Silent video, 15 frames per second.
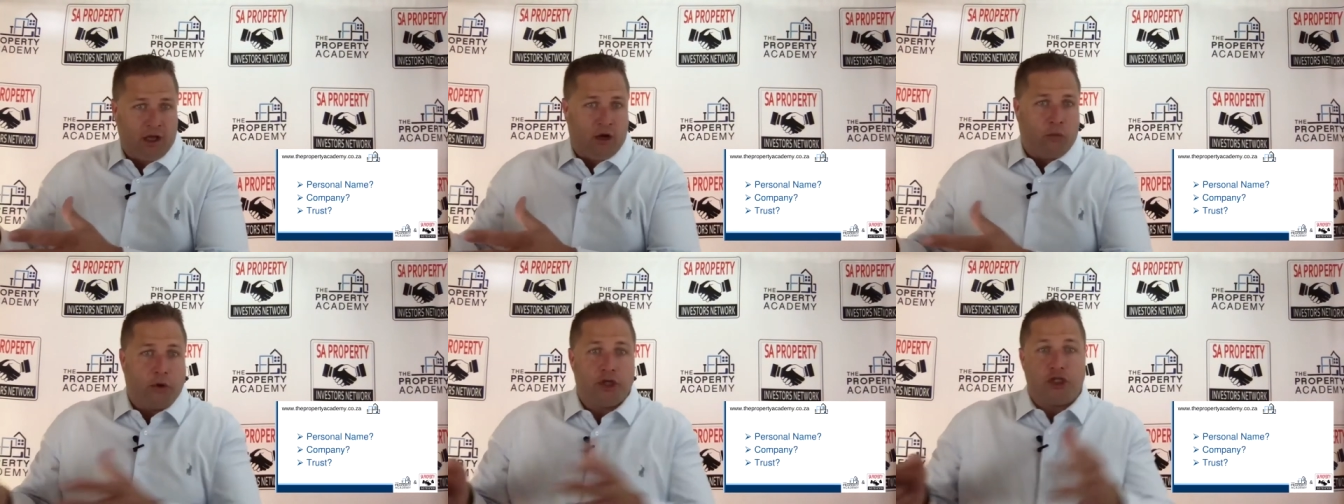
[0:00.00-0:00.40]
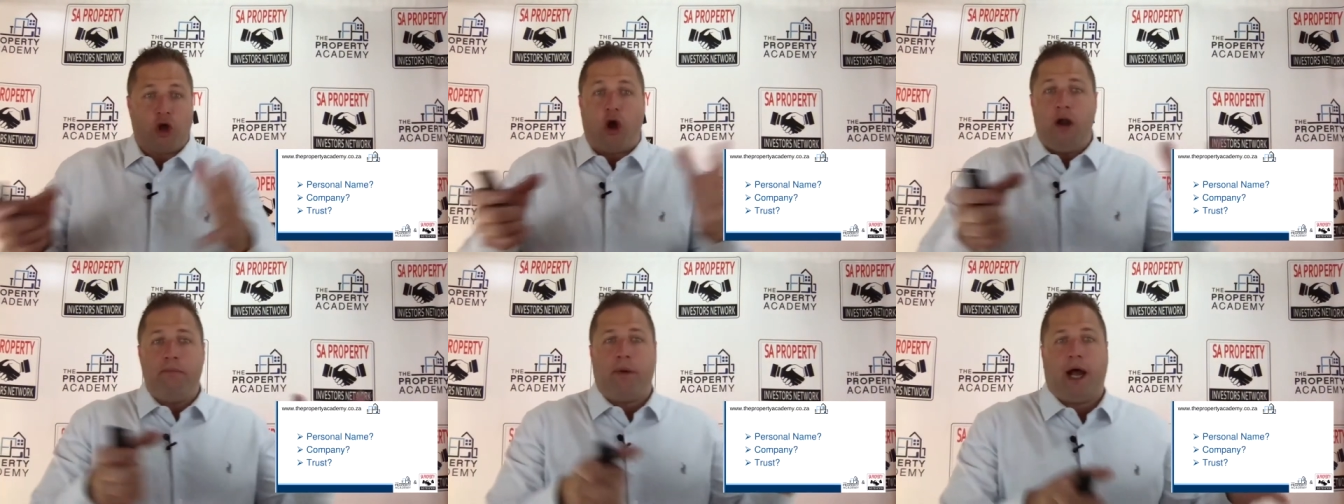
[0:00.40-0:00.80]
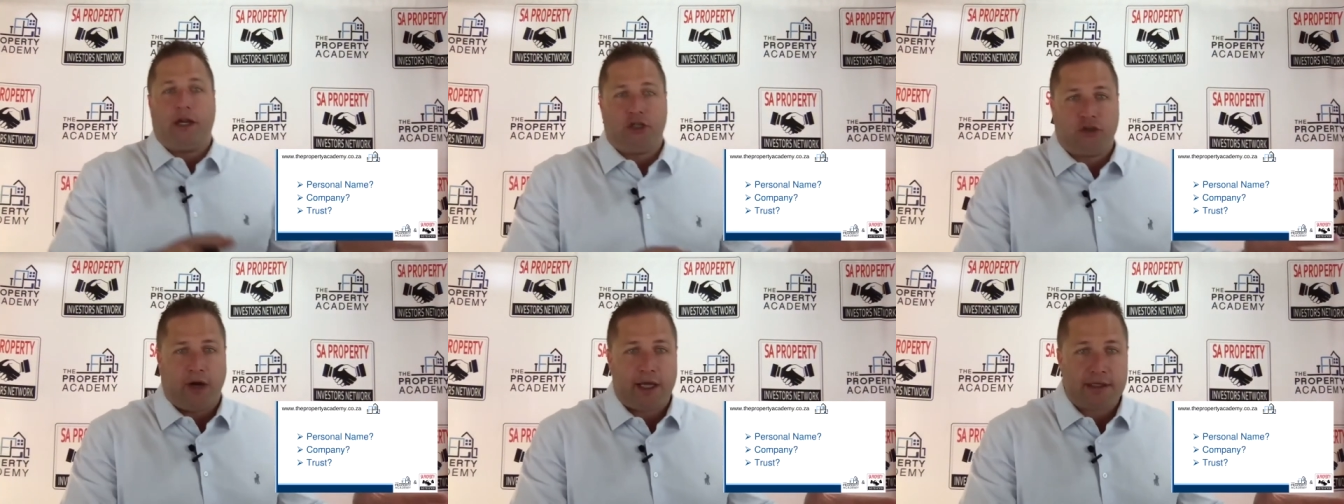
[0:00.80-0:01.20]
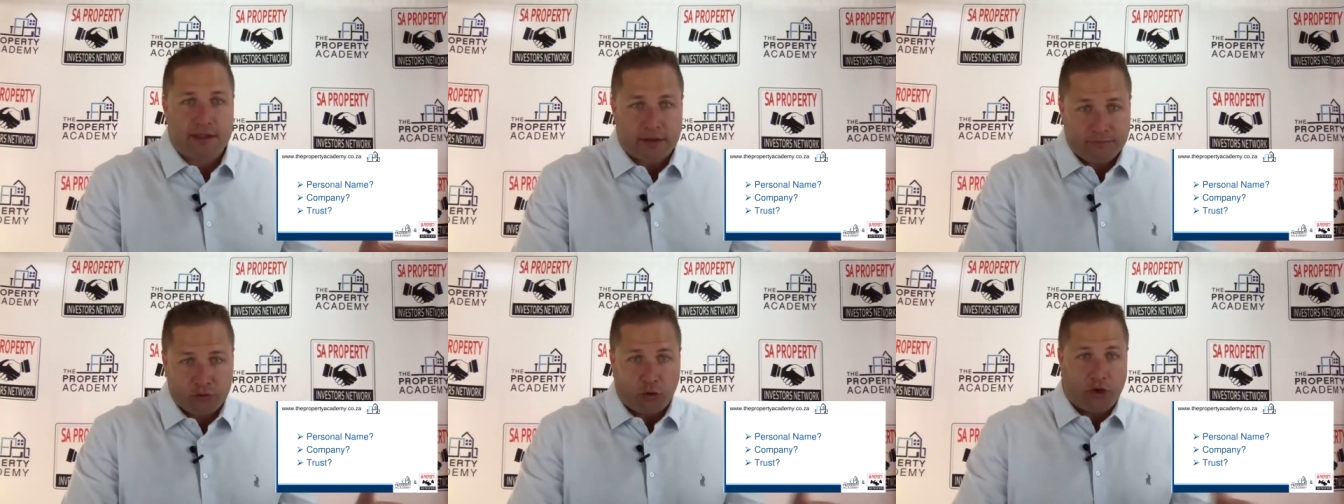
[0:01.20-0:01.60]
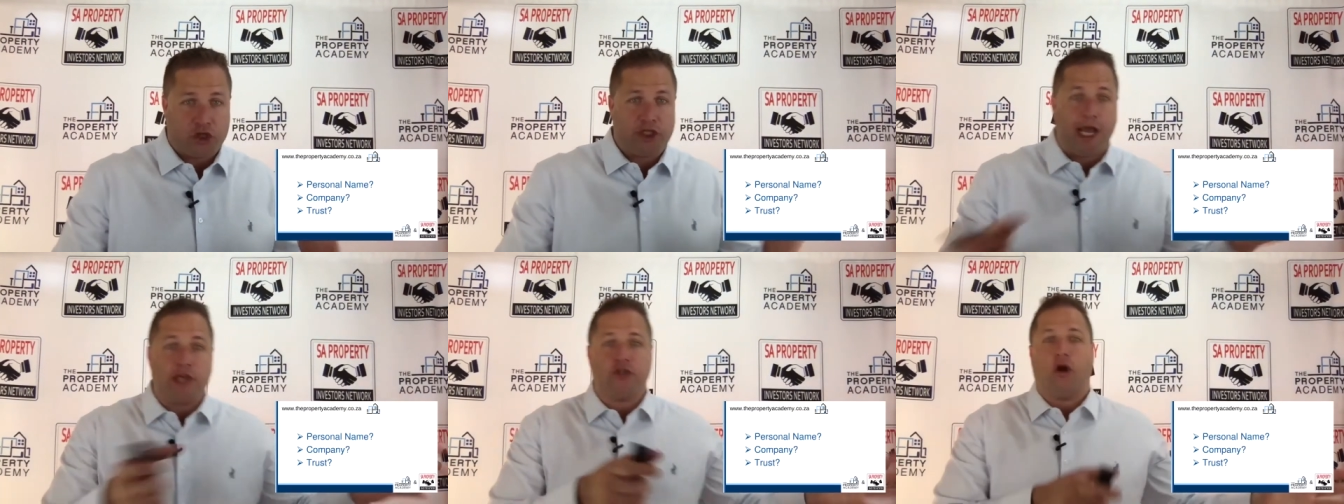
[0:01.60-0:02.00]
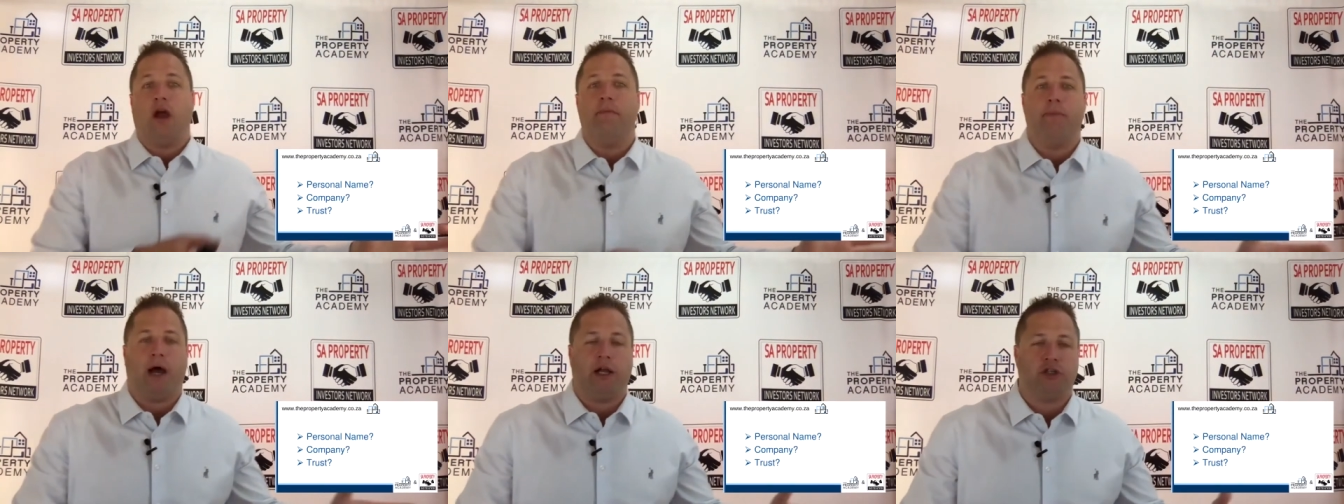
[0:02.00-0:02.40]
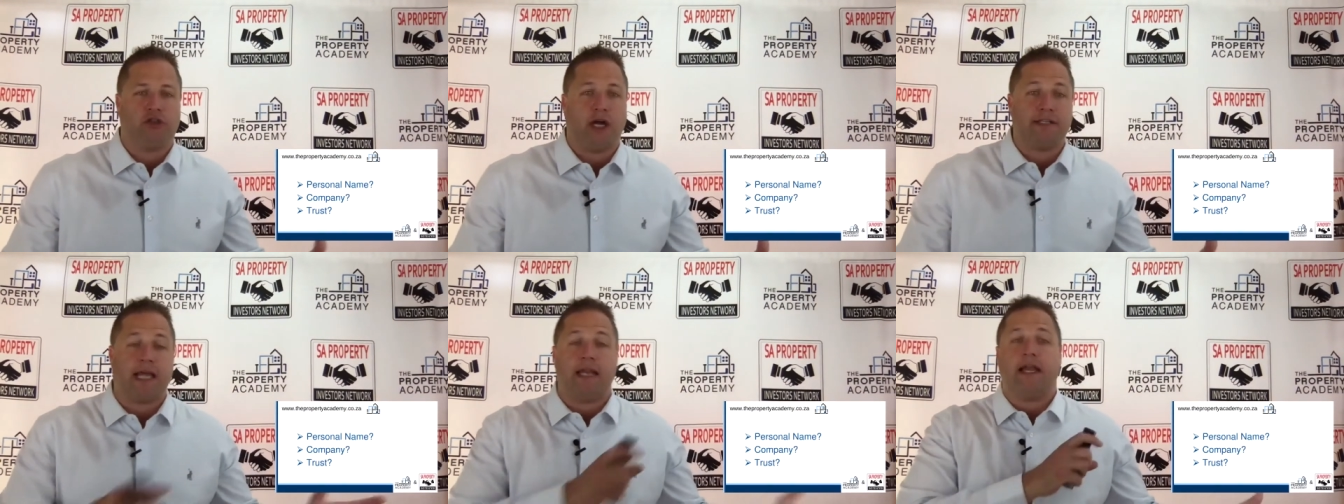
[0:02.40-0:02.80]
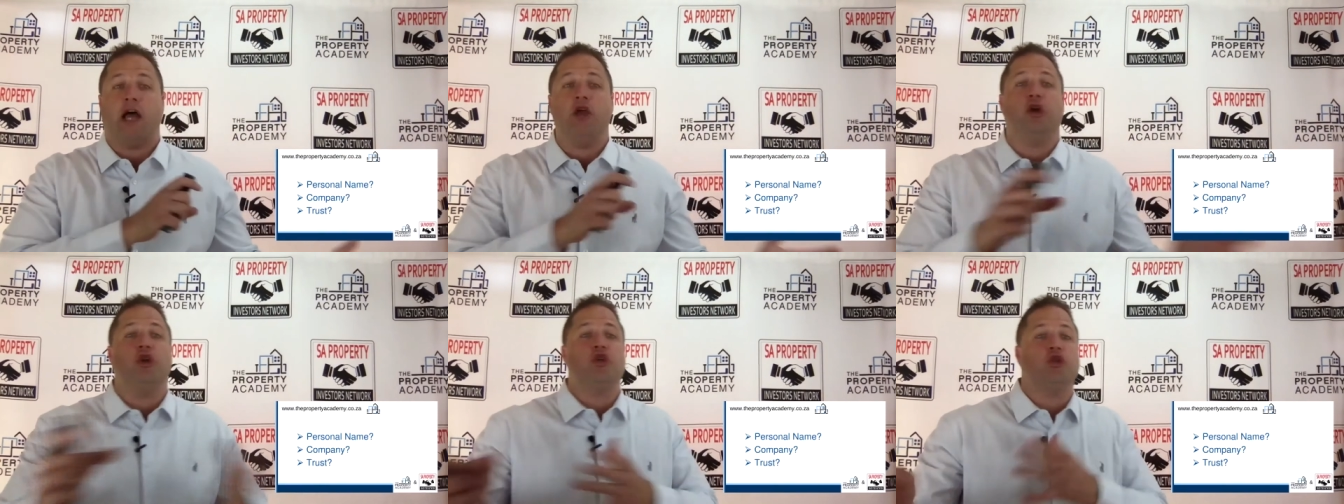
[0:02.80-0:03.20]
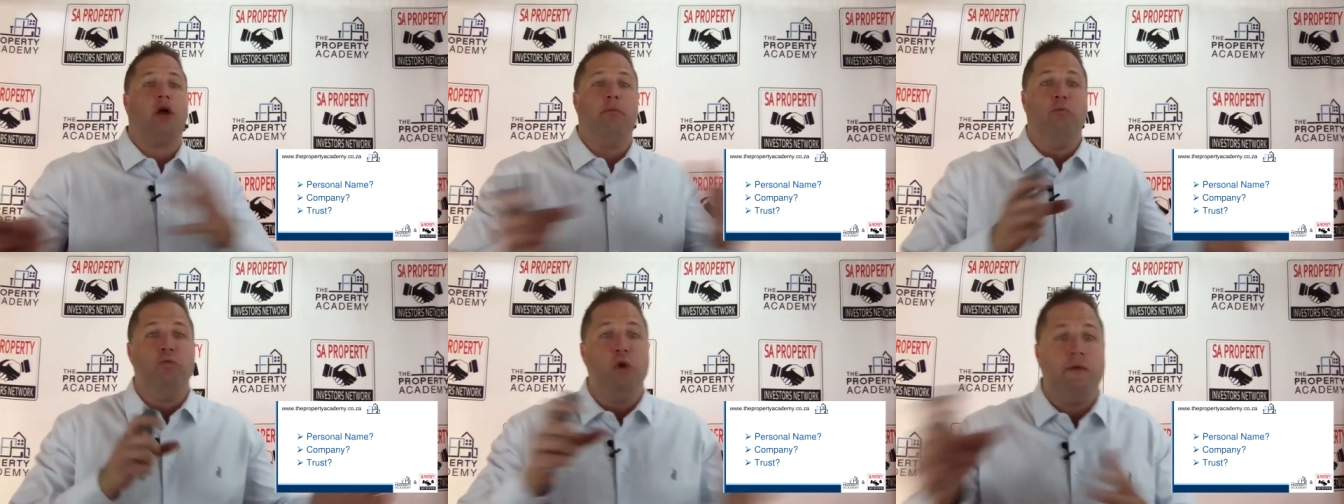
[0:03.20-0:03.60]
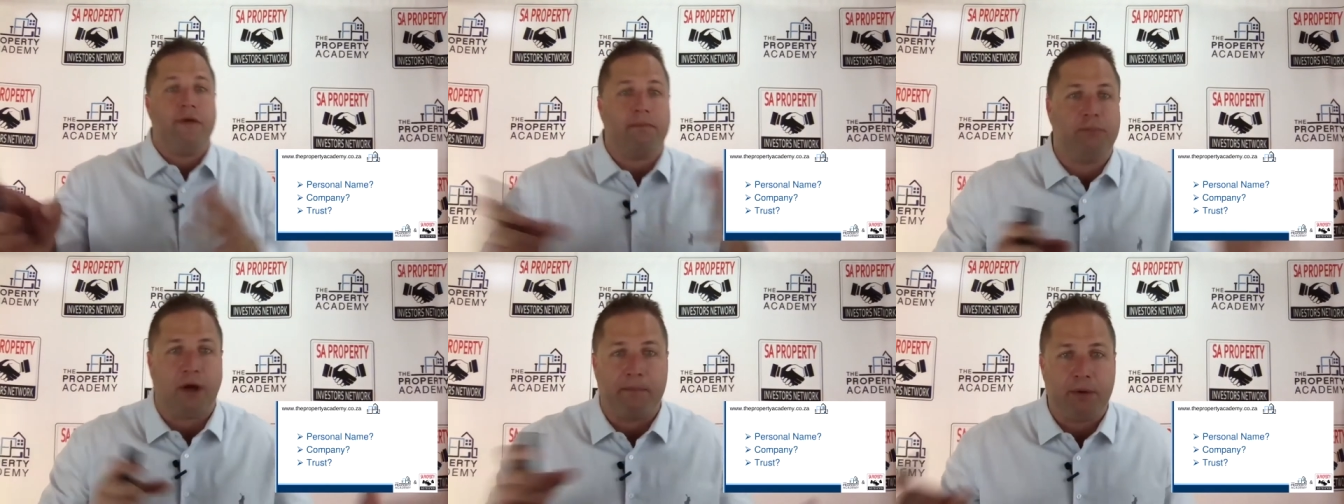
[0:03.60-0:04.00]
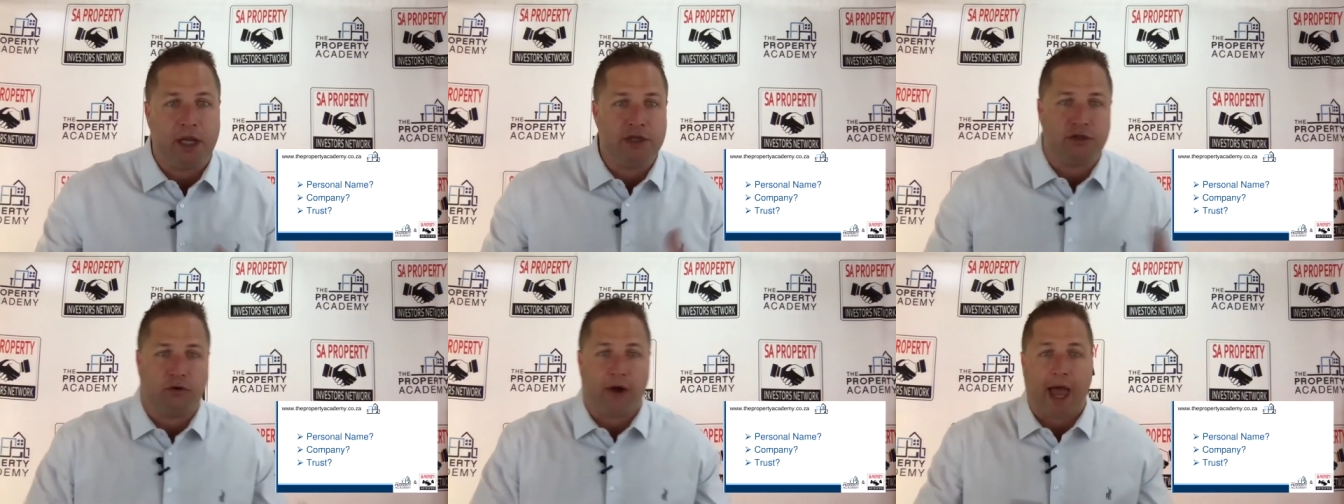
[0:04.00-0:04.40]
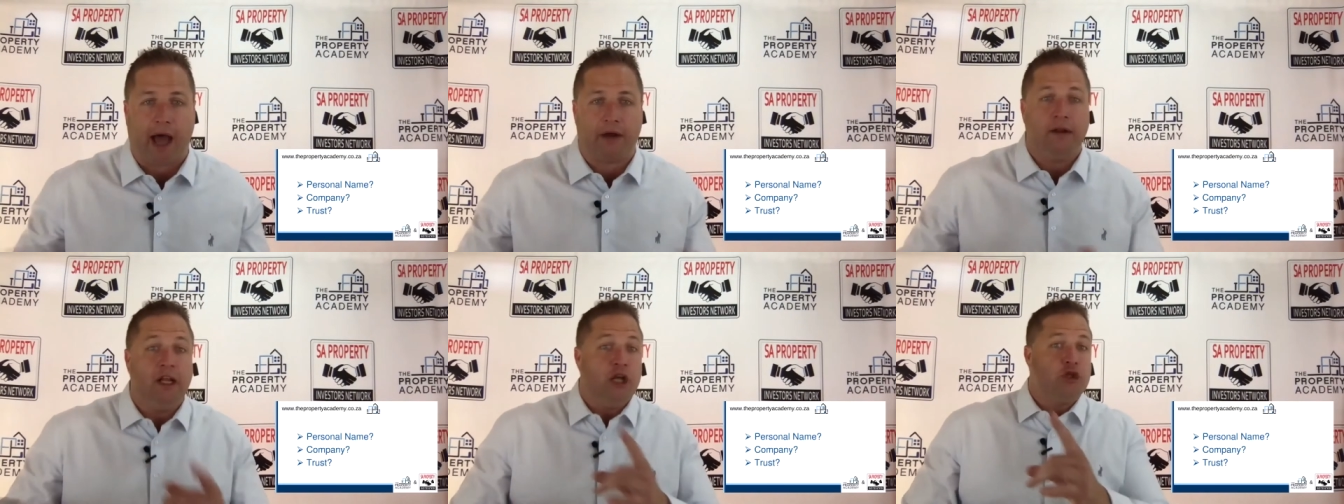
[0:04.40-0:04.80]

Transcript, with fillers: which is owned by a trust or the shares are owned by a trust and now you're going to start moving properties around.